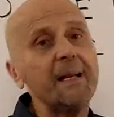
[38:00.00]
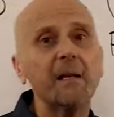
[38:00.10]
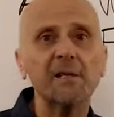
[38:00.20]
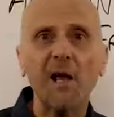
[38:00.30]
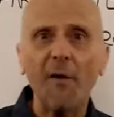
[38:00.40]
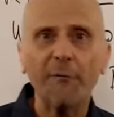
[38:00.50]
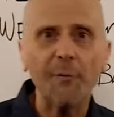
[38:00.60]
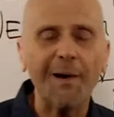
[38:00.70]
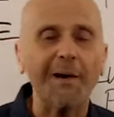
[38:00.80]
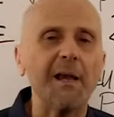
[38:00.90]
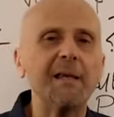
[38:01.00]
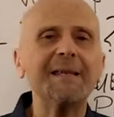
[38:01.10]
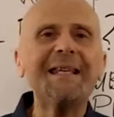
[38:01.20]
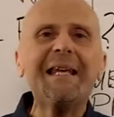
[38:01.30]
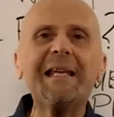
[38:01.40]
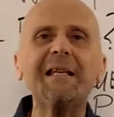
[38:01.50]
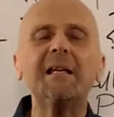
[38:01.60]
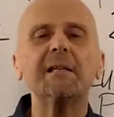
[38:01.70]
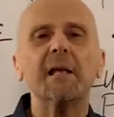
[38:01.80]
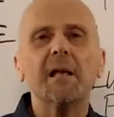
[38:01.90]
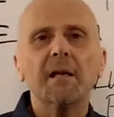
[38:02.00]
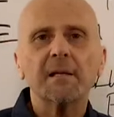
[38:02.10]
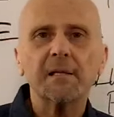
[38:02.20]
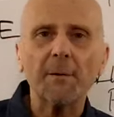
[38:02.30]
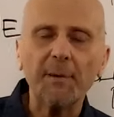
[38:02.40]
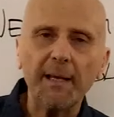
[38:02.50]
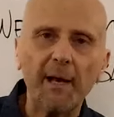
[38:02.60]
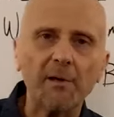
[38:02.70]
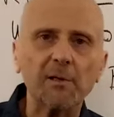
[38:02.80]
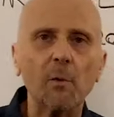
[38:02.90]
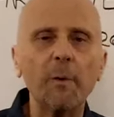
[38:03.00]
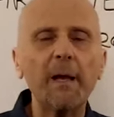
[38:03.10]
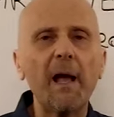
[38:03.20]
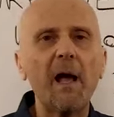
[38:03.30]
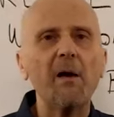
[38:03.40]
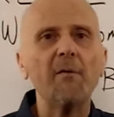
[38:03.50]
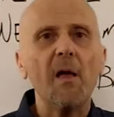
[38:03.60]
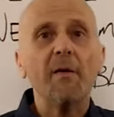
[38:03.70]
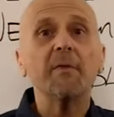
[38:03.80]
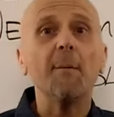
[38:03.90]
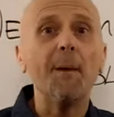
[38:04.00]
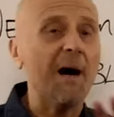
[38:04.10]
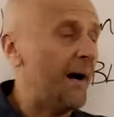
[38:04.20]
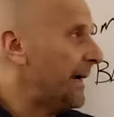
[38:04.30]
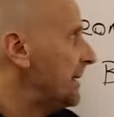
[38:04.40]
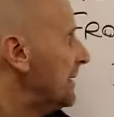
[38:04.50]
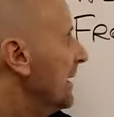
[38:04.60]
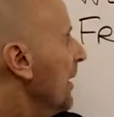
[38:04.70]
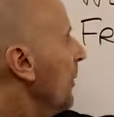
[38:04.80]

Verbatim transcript: needed software, it needed something else. So we have the mind,